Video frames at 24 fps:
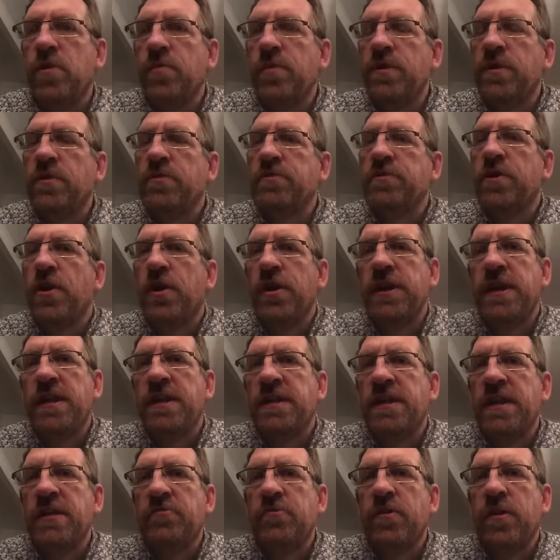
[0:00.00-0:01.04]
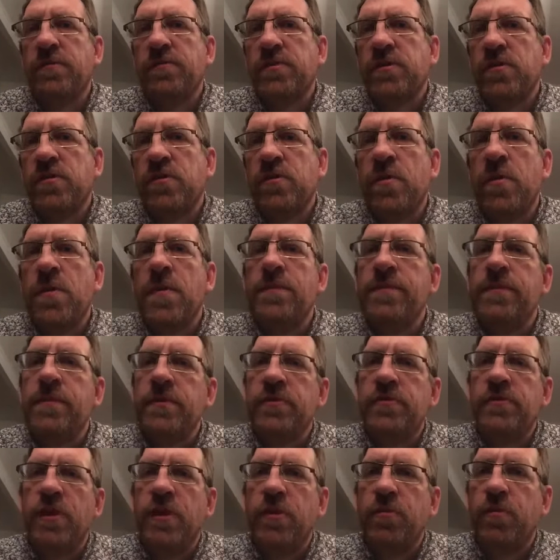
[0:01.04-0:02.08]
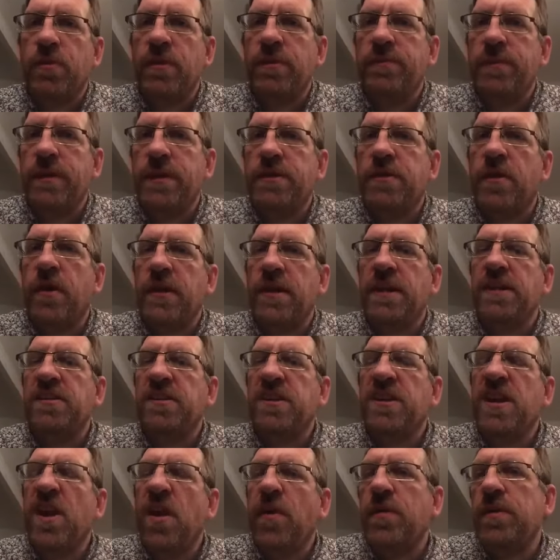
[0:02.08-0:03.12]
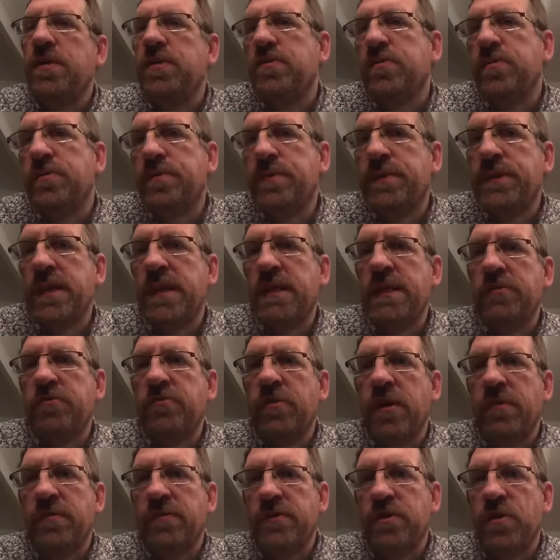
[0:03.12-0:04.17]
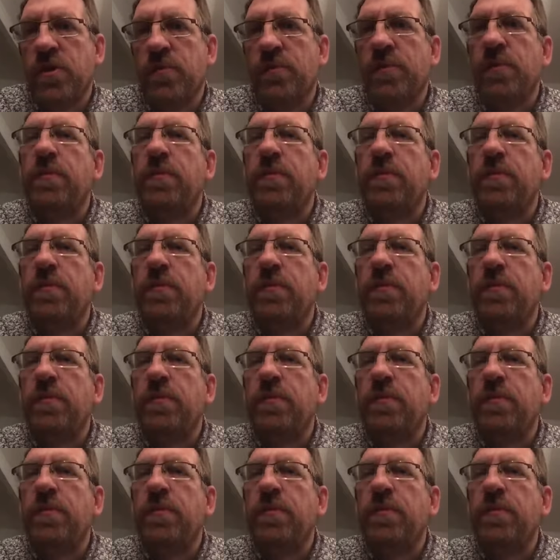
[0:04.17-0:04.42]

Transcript: And we're not tied into that driving school, so you wouldn't be tied into going to a particular driving school,